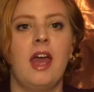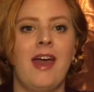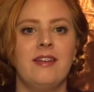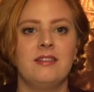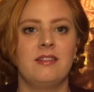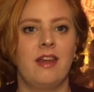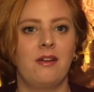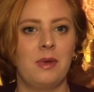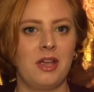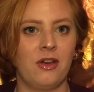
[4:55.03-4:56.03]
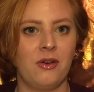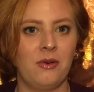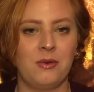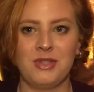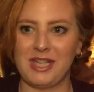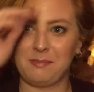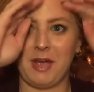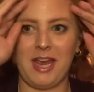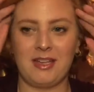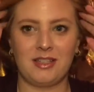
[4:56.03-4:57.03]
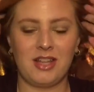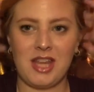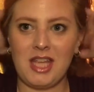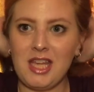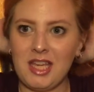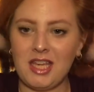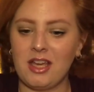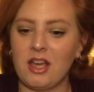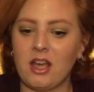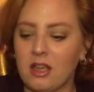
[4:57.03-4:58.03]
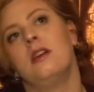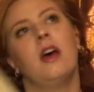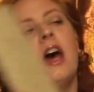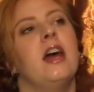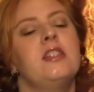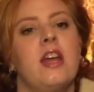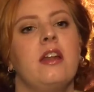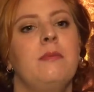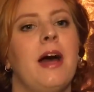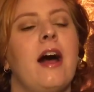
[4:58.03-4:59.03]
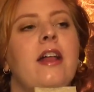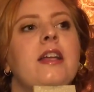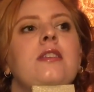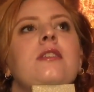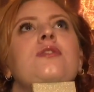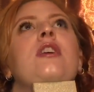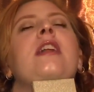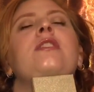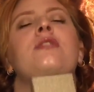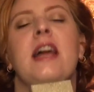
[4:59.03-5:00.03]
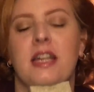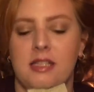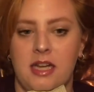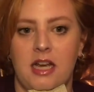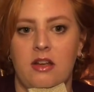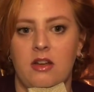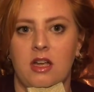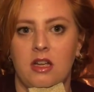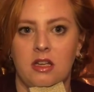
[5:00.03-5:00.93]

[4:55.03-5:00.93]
And there we go. Despite the eyeshadow palette trying to drag us down.